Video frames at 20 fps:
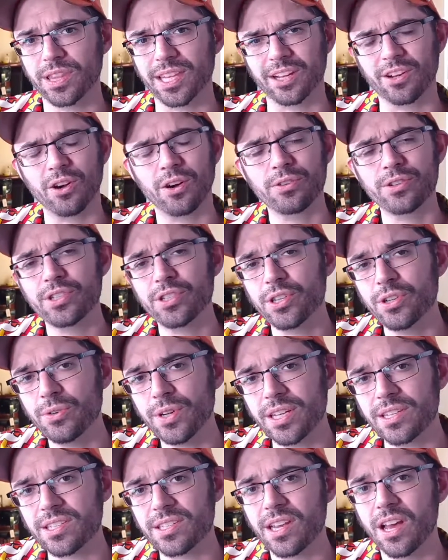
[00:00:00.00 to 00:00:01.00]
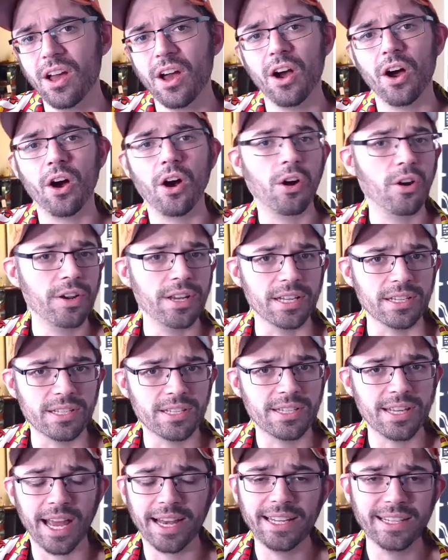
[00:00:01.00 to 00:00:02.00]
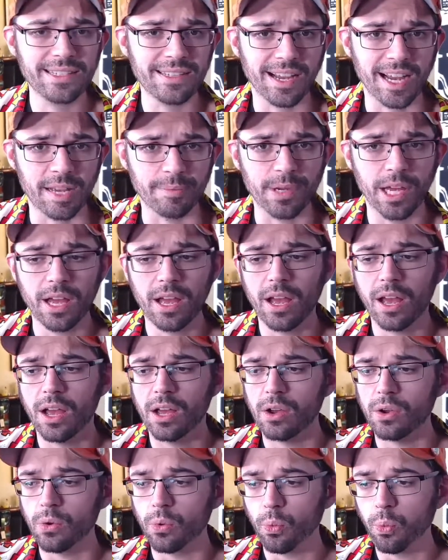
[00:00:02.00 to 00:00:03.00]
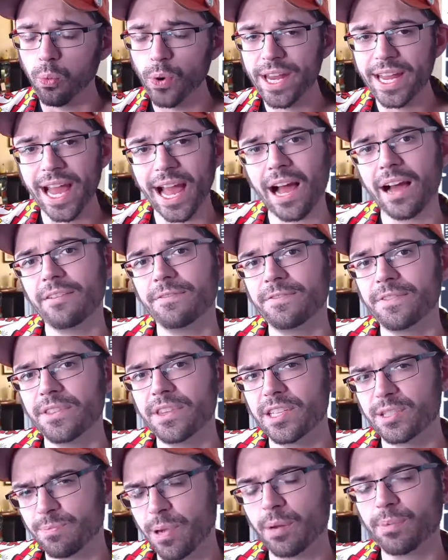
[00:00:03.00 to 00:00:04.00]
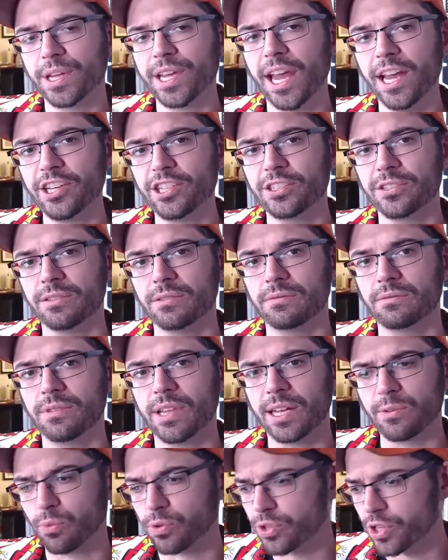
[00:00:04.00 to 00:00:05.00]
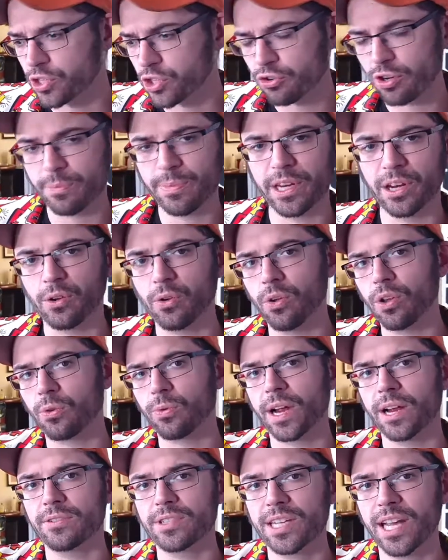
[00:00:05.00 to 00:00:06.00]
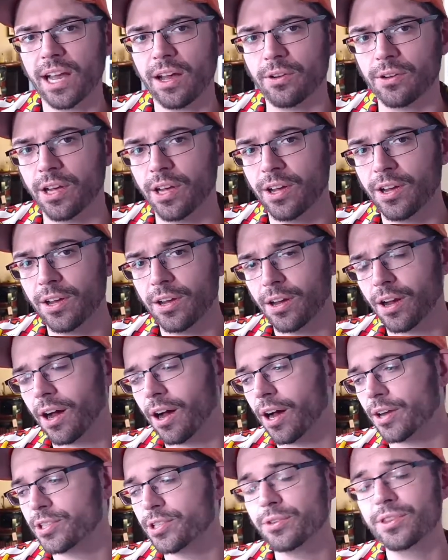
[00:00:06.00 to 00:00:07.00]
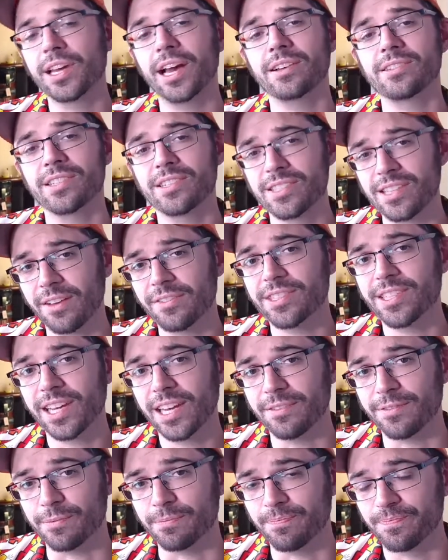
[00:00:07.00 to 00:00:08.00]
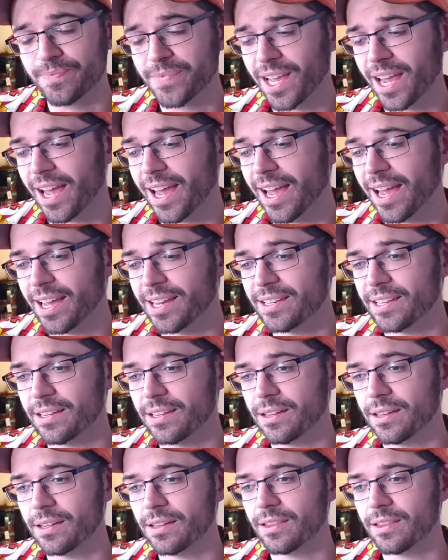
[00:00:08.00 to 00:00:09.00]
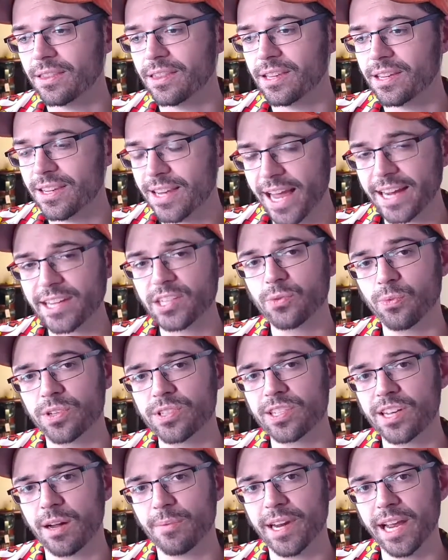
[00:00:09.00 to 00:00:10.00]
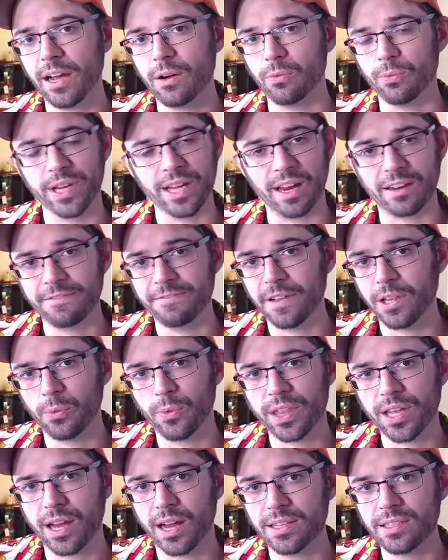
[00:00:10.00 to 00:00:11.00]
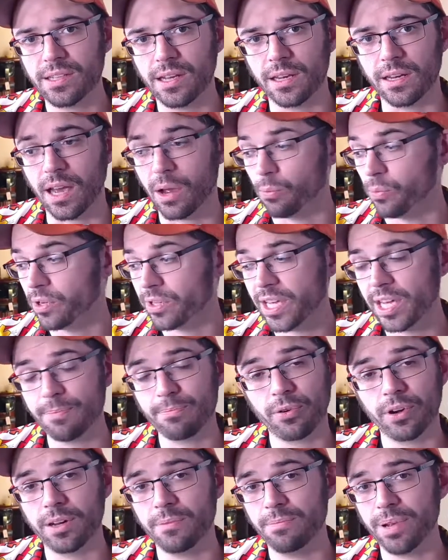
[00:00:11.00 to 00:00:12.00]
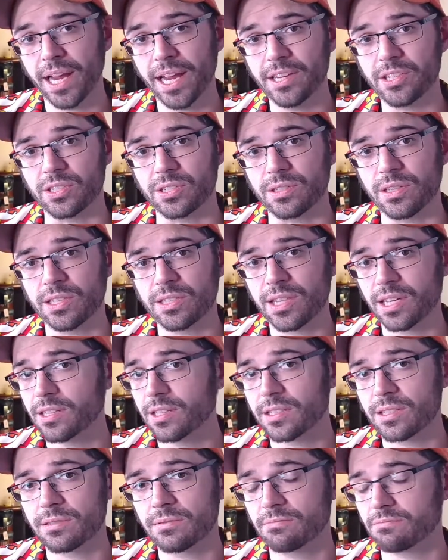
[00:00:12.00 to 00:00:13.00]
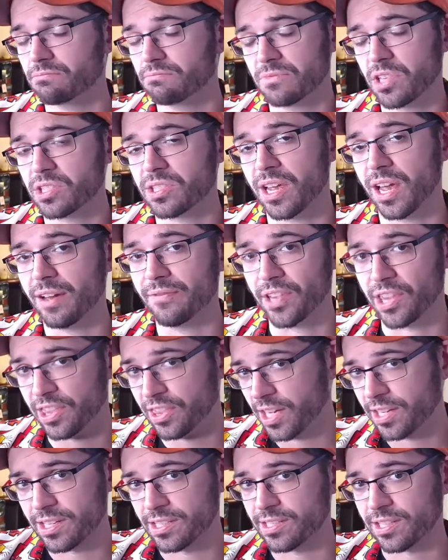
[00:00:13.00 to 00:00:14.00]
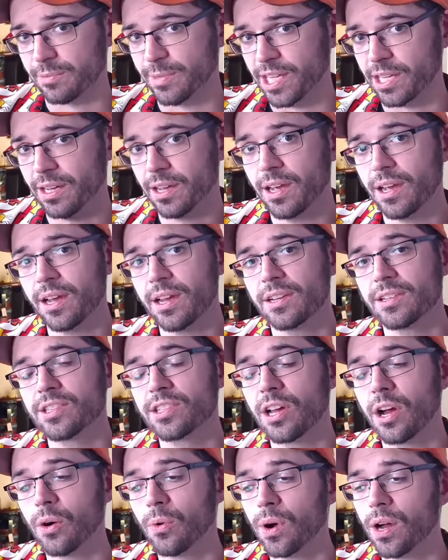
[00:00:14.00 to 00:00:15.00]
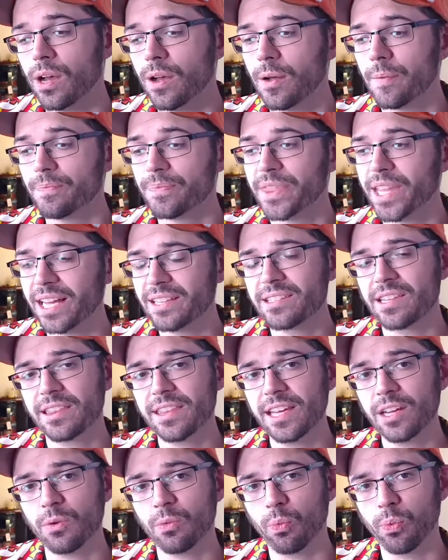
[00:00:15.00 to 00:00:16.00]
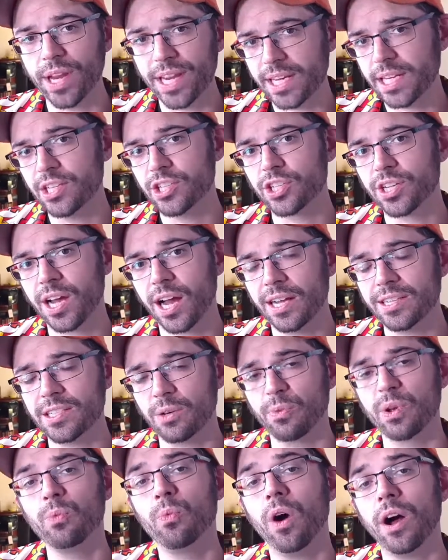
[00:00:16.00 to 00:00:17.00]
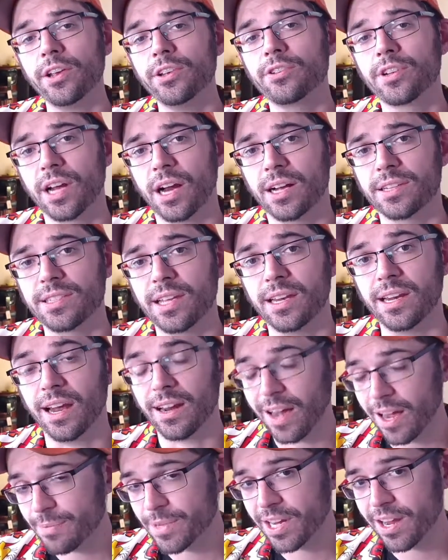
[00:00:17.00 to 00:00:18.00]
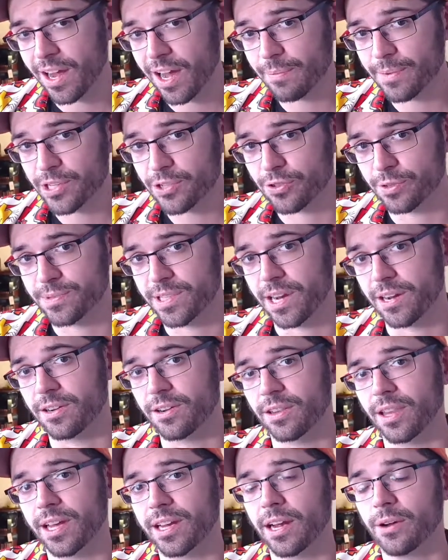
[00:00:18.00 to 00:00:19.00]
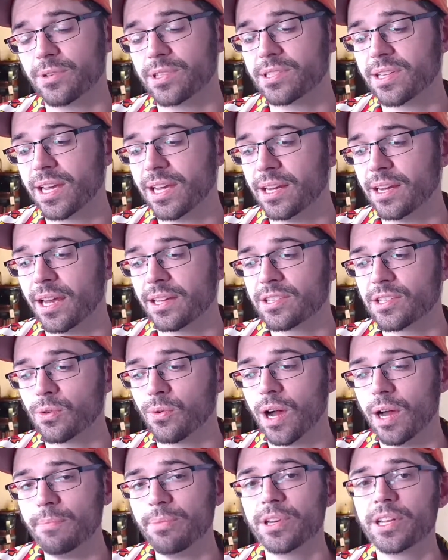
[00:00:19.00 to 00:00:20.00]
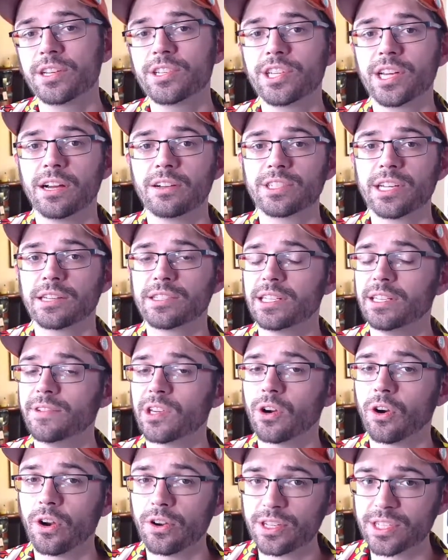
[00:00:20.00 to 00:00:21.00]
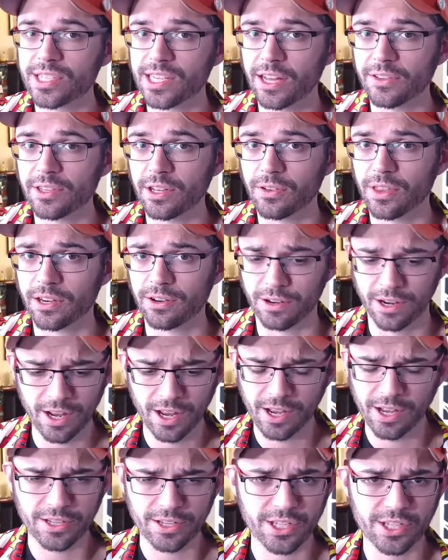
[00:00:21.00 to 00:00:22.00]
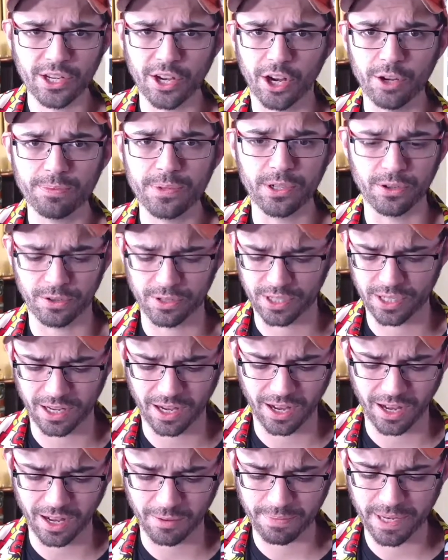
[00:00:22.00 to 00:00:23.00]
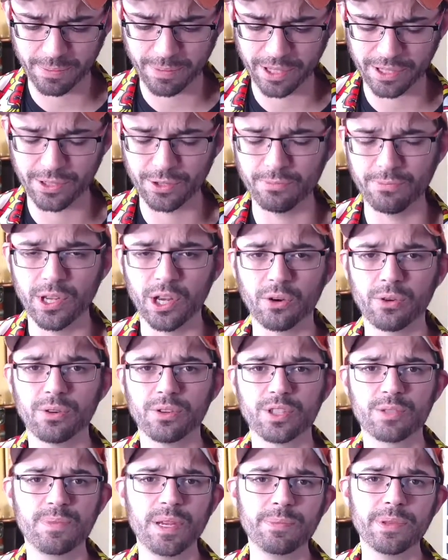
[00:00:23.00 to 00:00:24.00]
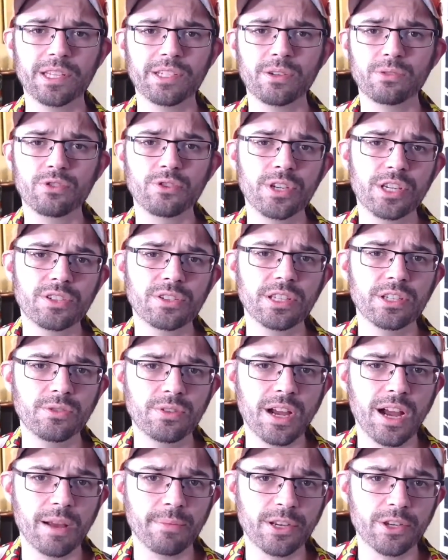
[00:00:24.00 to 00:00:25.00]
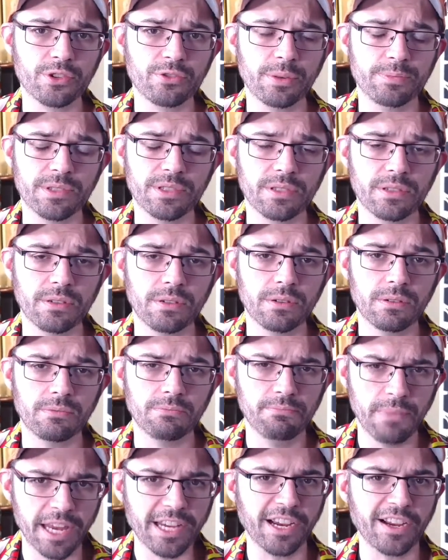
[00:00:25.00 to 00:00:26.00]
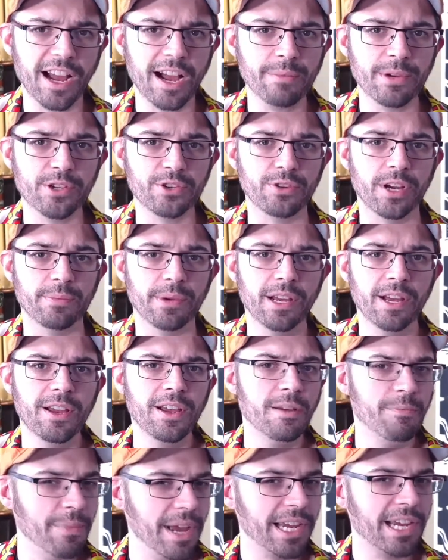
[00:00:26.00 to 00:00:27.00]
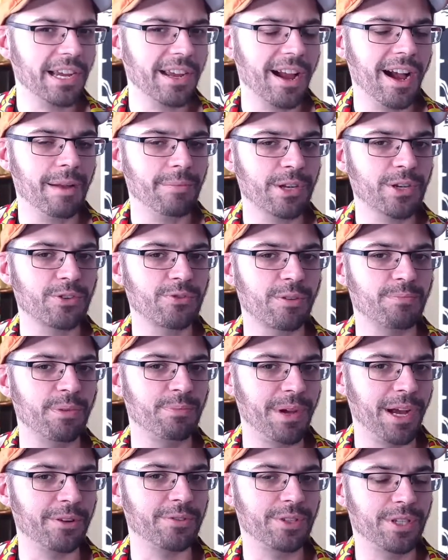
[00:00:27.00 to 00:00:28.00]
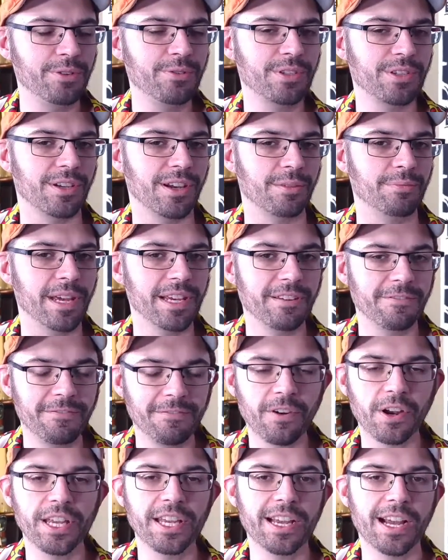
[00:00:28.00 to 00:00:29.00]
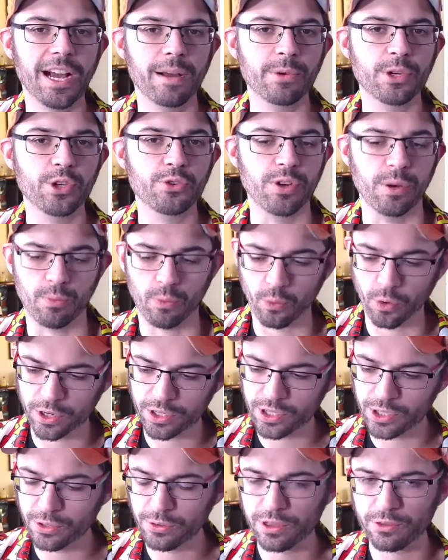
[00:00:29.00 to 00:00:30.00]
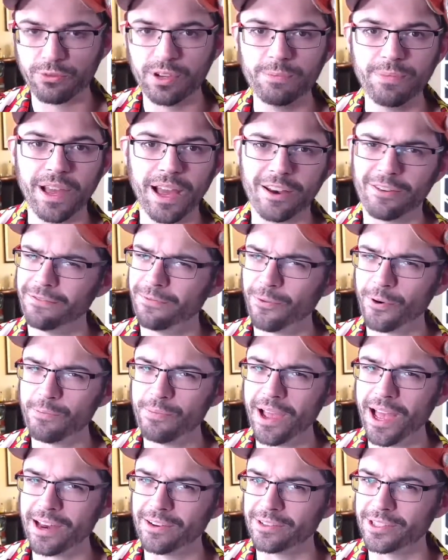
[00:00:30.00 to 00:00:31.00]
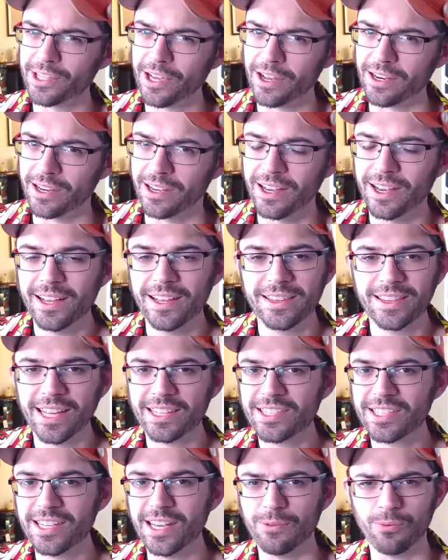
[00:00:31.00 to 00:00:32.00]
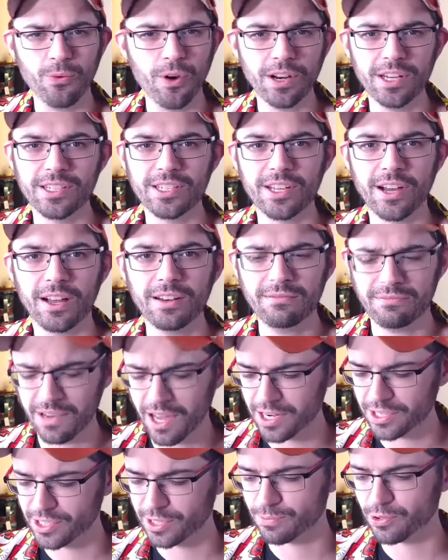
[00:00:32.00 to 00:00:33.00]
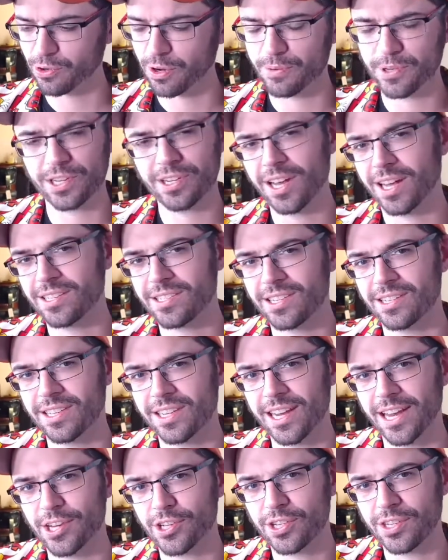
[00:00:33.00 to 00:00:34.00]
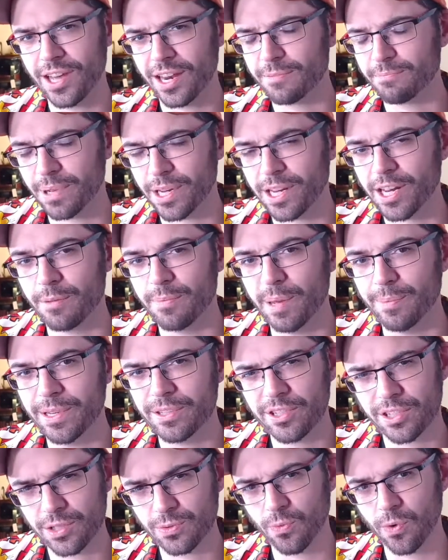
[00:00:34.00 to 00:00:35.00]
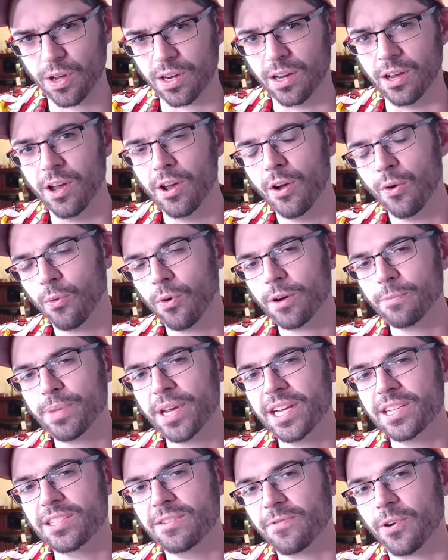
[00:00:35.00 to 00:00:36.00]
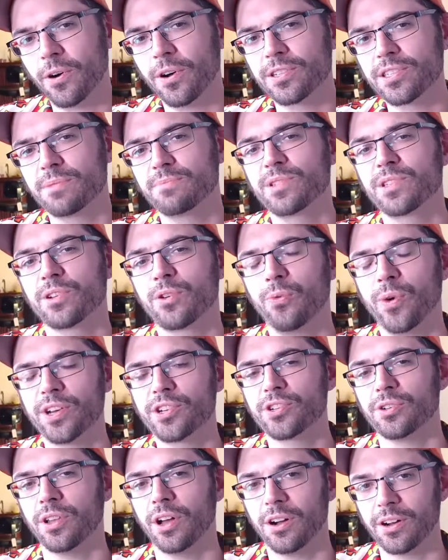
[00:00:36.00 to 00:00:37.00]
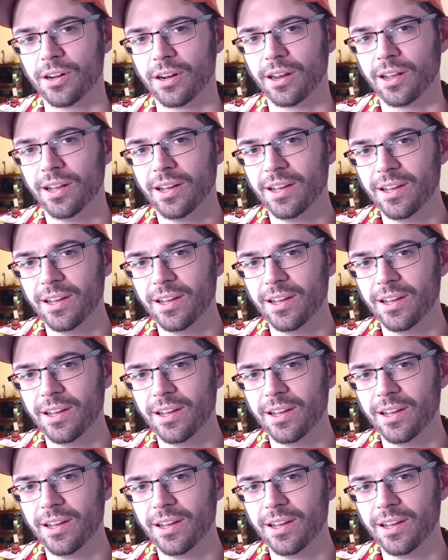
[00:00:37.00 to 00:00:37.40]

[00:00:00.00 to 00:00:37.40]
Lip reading: of thing, cartoonists, artists, any type, we have this publication that we're distributing all around town, 2017 of them. And the next one's coming out. We got to fill it with content, and we'll keep printing pages. This thing doesn't have a thickness limit. So that's the thing. We need your content. We want your content. And I'm the comic strips editor, like I was saying. So I'm putting a challenge out to even artists out there that are sculptors, people that do murals, people that don't traditionally do comic strips. Make a comic strip. Make a comic strip about Tucson. Make a funny comic strip. 1, 2, 3 panel, 4 panel, done. That's it. One and done. Not a subscription, not a syndication, not a big commitment. Just one. One piece of awesome sequential art.